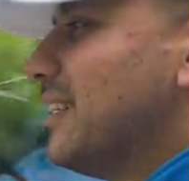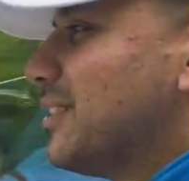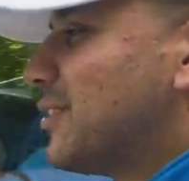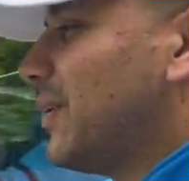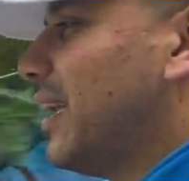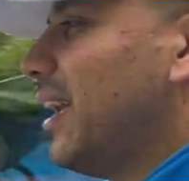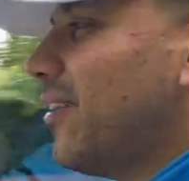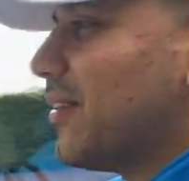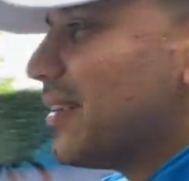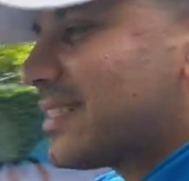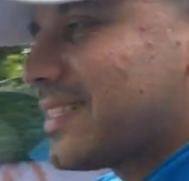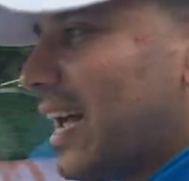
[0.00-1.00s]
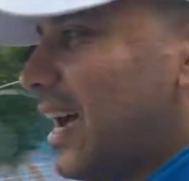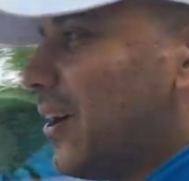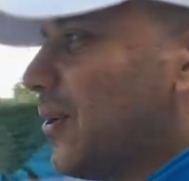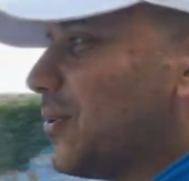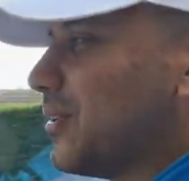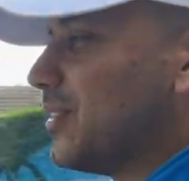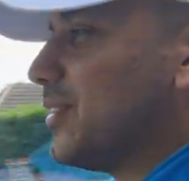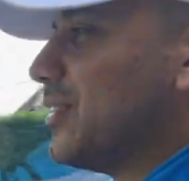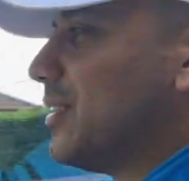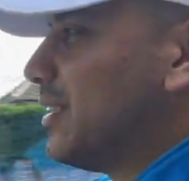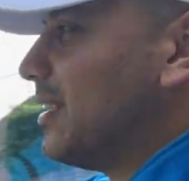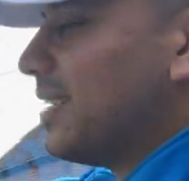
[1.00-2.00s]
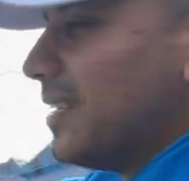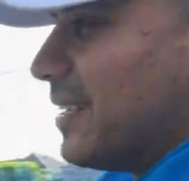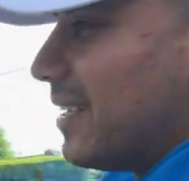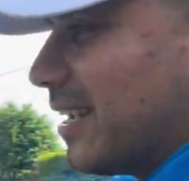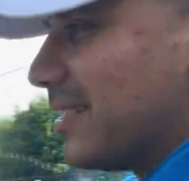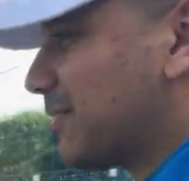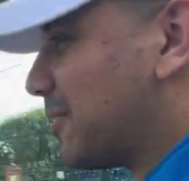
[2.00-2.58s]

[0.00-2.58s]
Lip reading: to hear it sound and